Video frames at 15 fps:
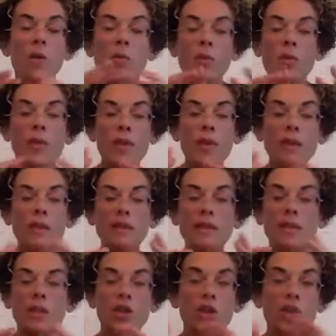But when things
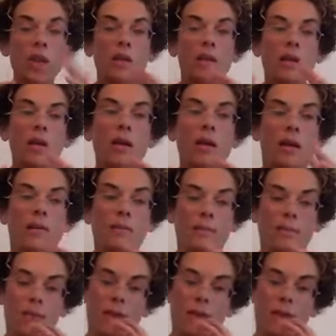get shaken up,